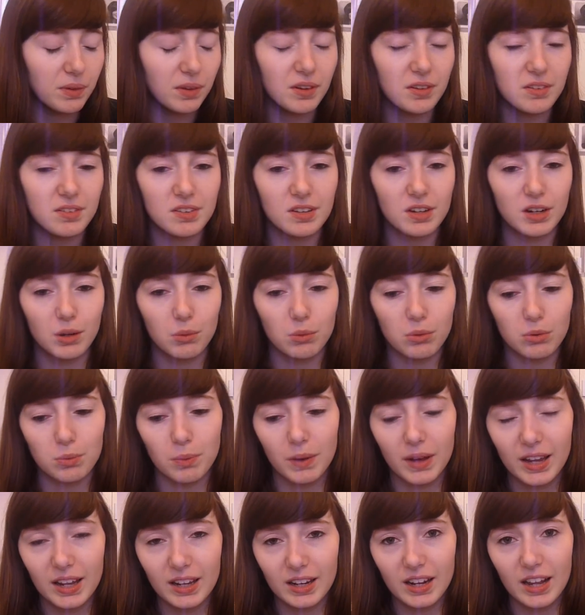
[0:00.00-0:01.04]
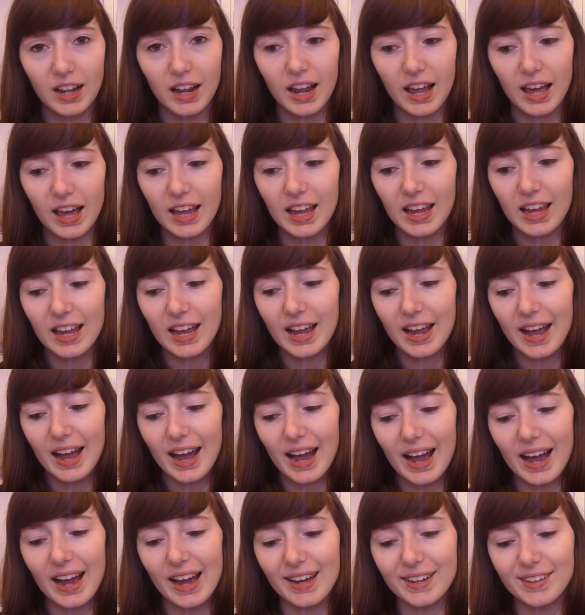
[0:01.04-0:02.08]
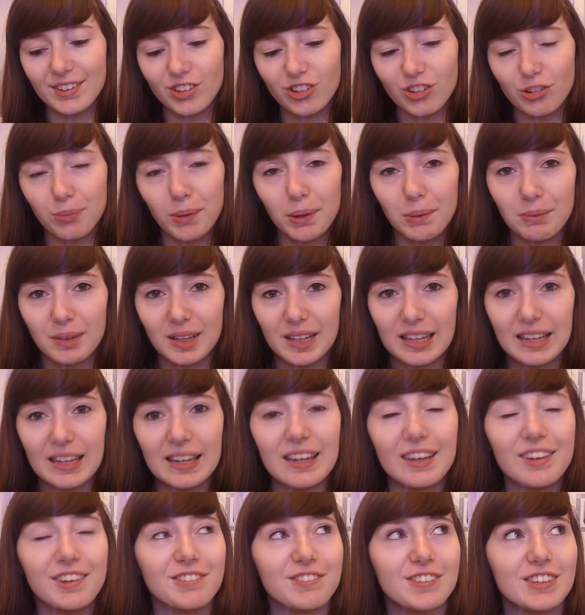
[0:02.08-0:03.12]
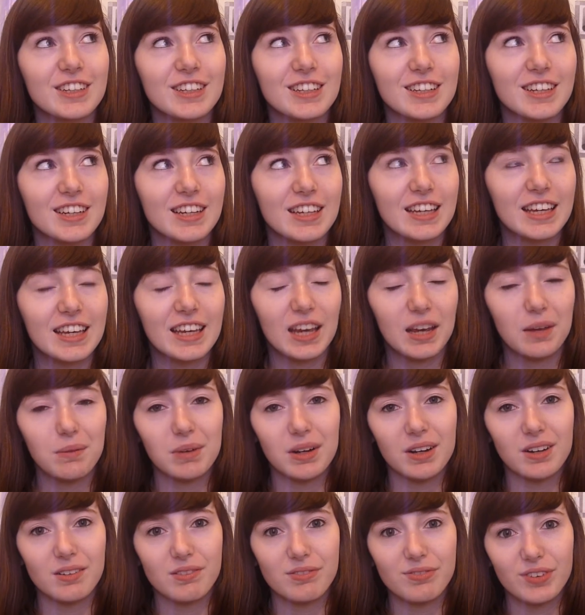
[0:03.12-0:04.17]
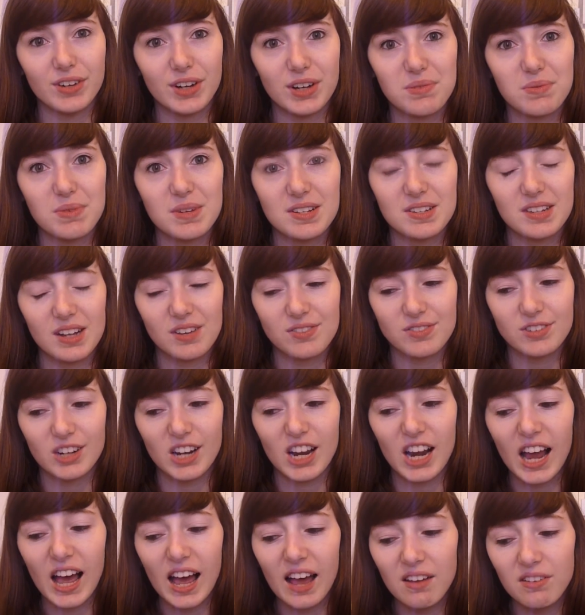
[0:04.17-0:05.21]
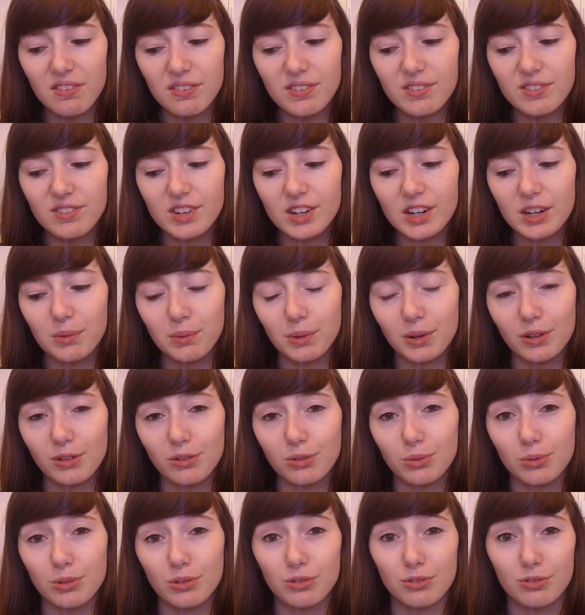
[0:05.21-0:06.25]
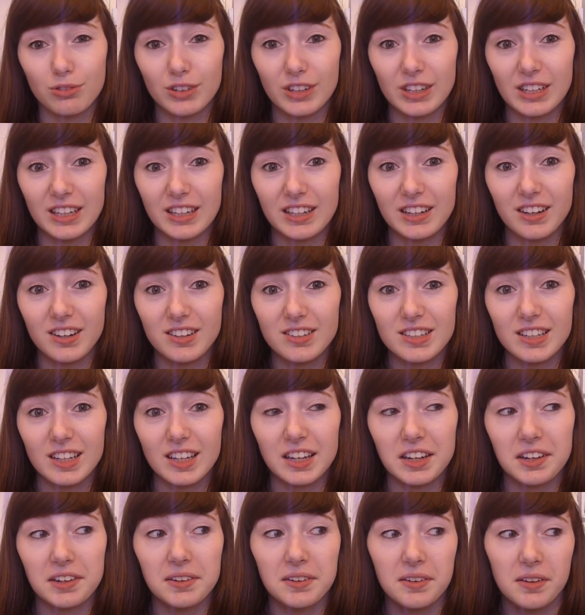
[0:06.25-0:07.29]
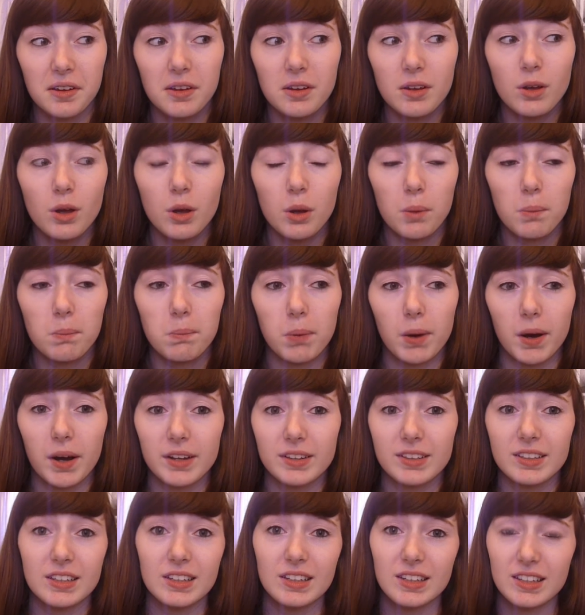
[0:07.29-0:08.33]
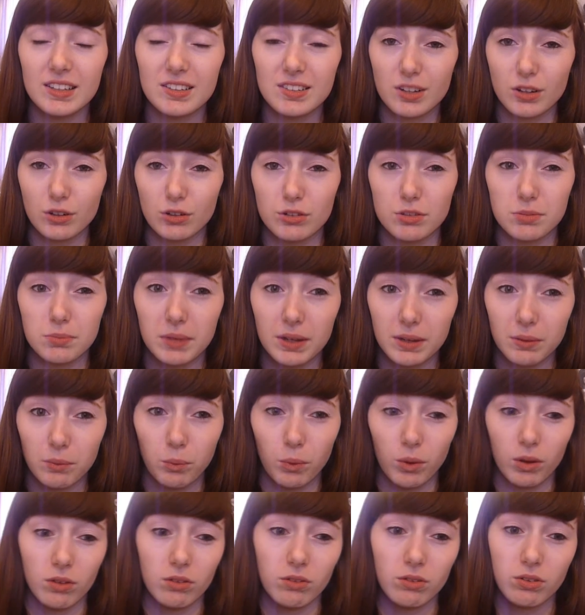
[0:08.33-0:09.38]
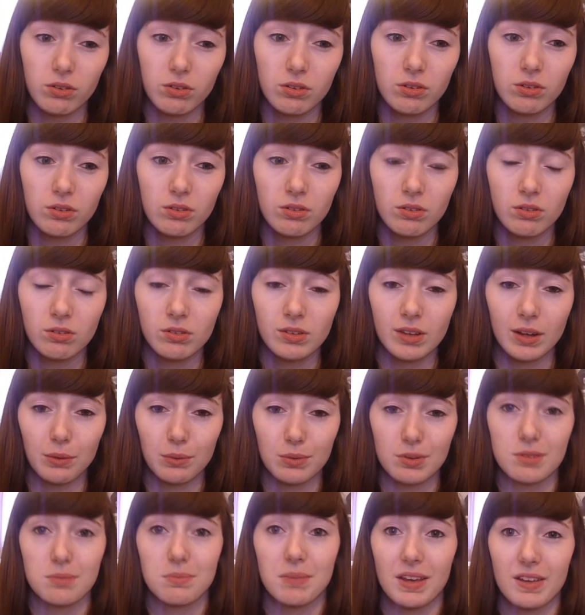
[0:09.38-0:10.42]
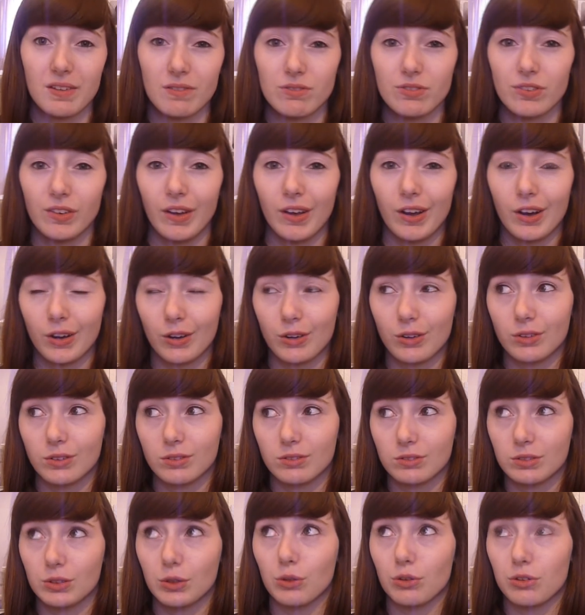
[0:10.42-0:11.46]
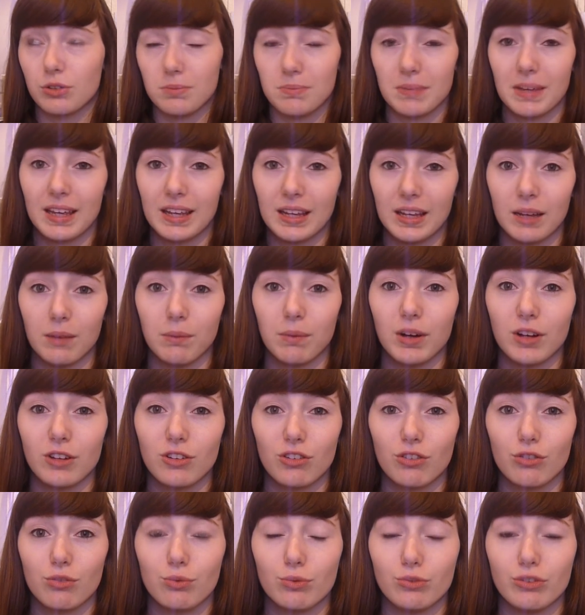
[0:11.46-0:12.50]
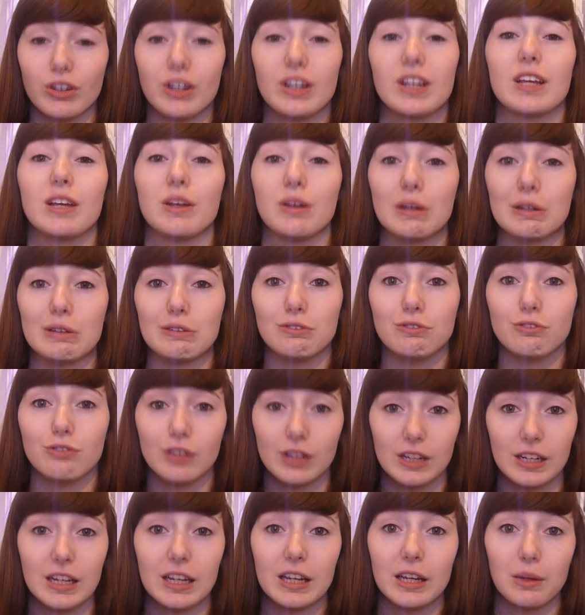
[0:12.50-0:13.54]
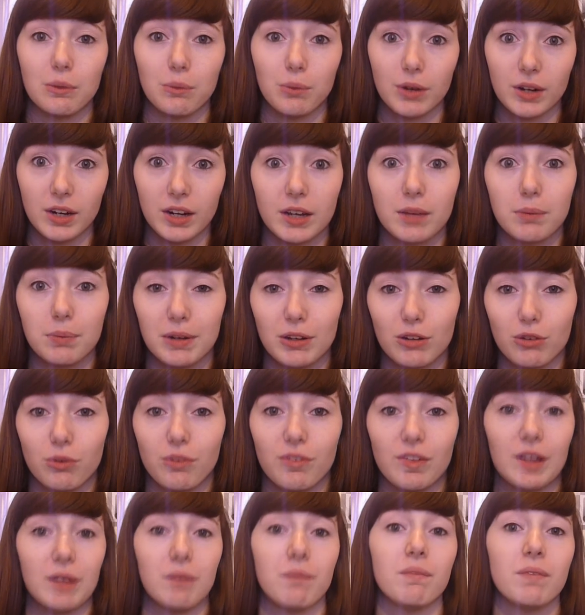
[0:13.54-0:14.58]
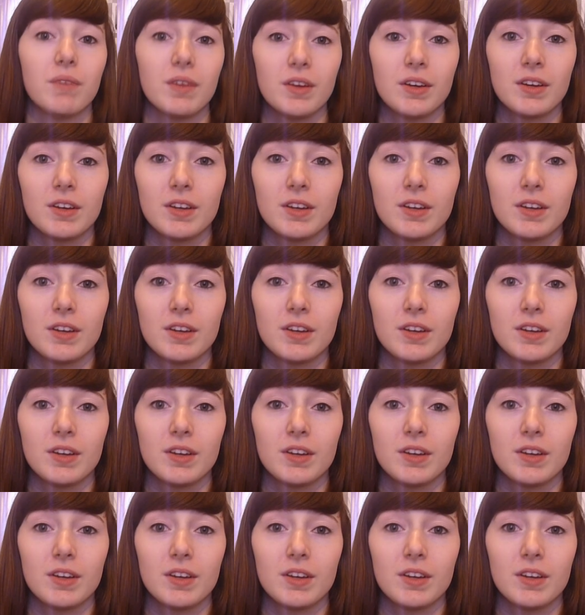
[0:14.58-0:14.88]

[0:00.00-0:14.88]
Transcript: because I was waiting there late and she made me leave and like he came out like five minutes after I left which was really gutting but I did at least I got to meet him once that was the main thing I got, got to meet him I just really really would like a picture with him